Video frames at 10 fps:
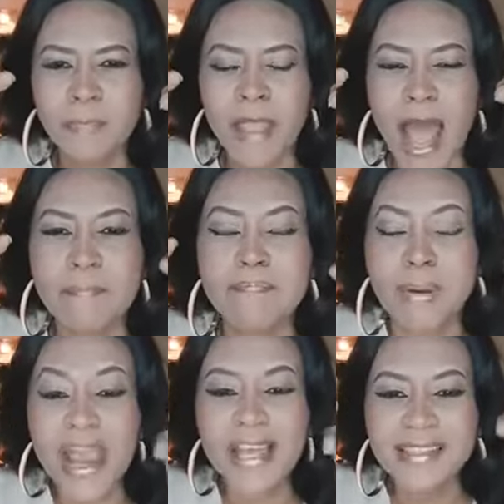I
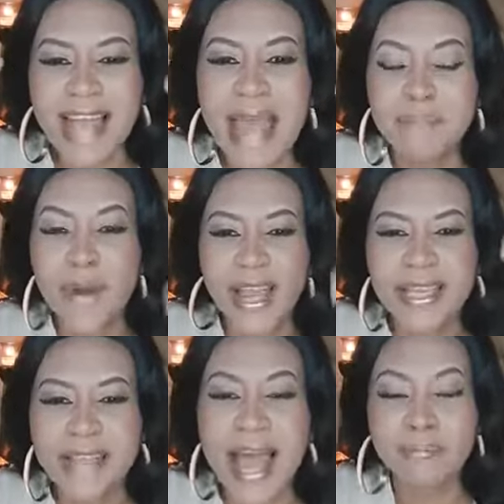break it, I break
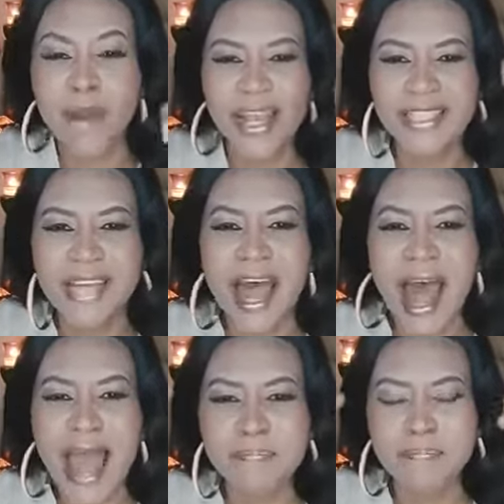it, I break
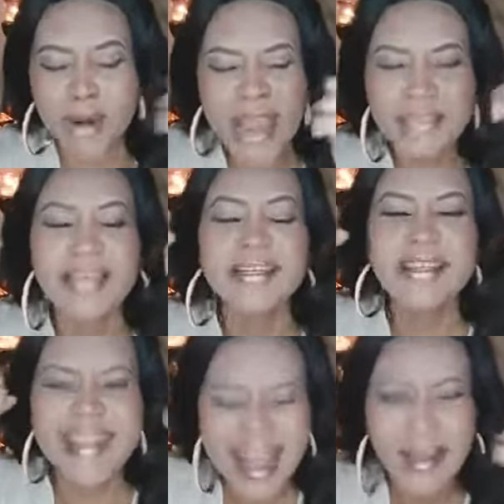it, I break the
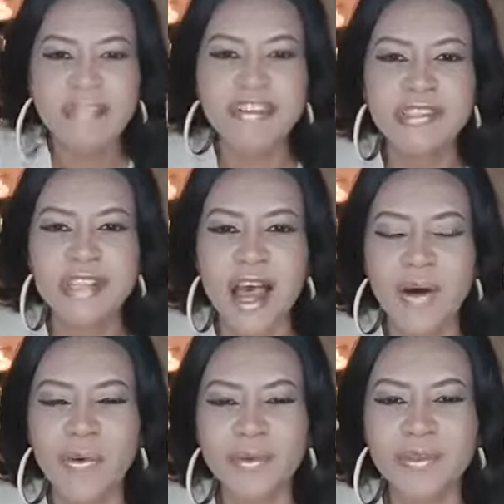neck of it
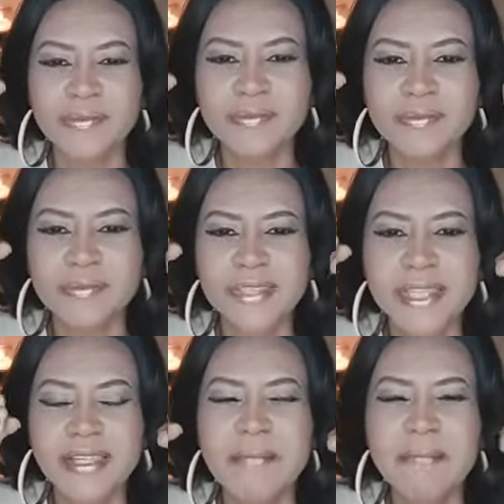now.
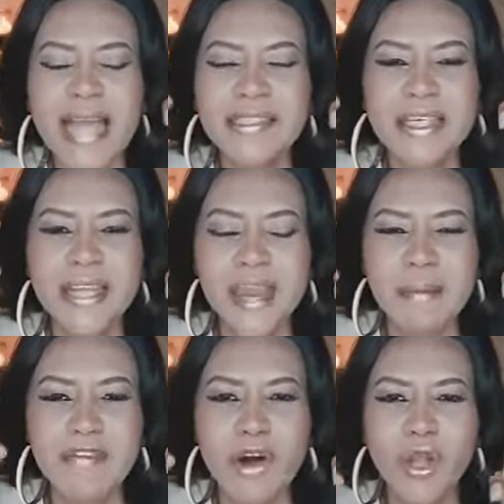In the mighty name
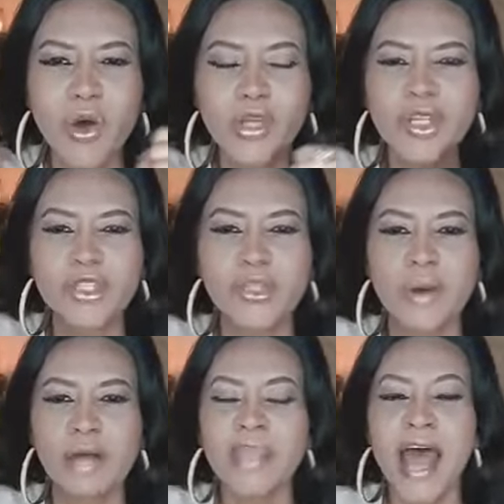of our Lord
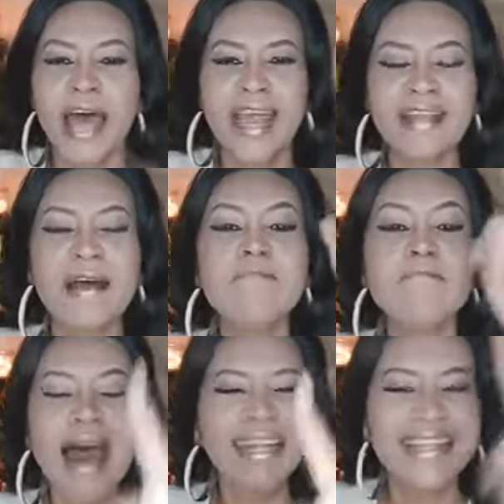Yeshua. And I
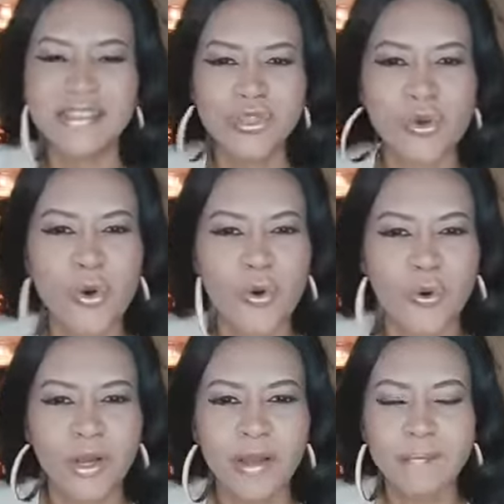command it to
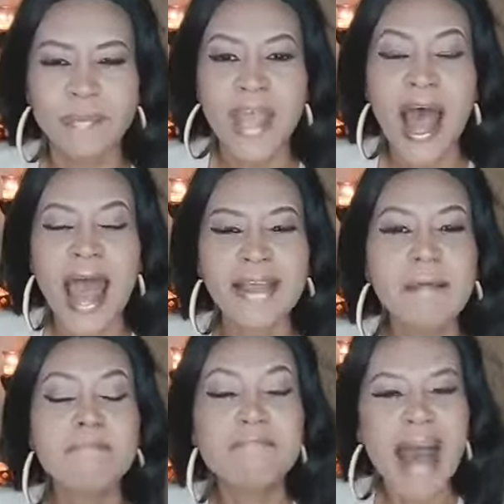go. I
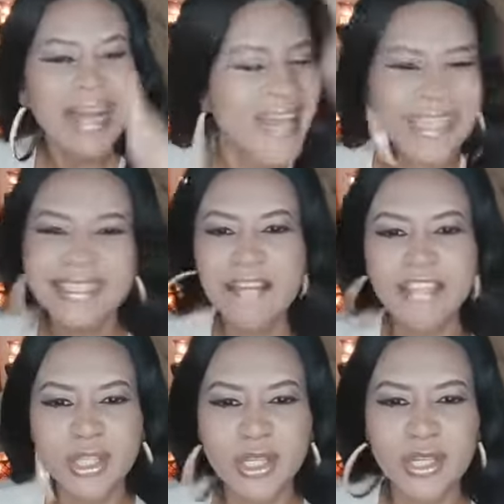command that
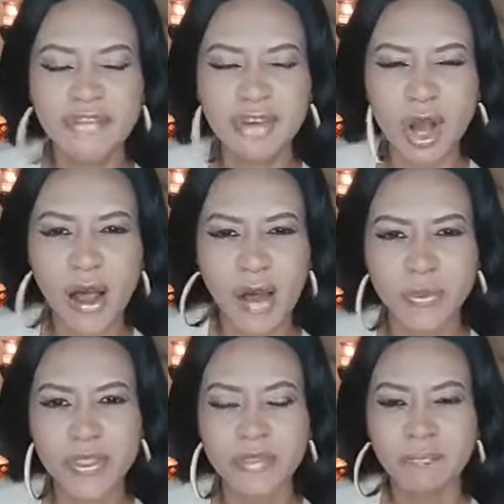devil to leave your
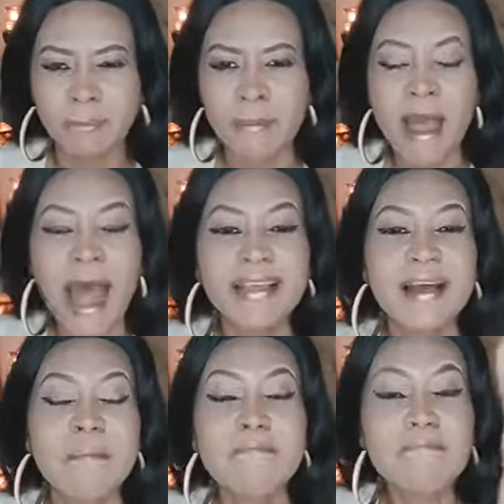house. I
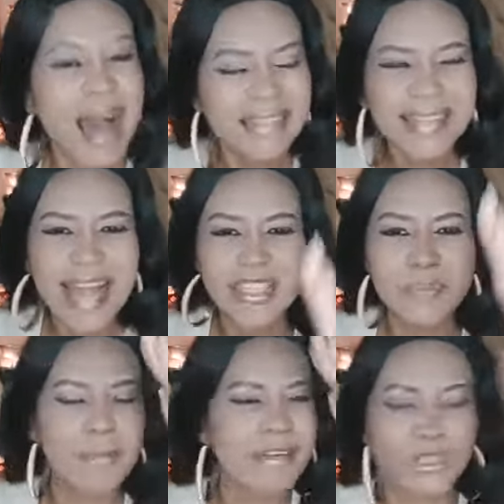command that
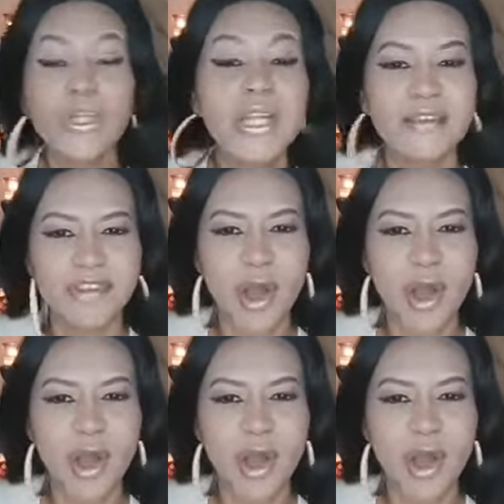spirit to leave your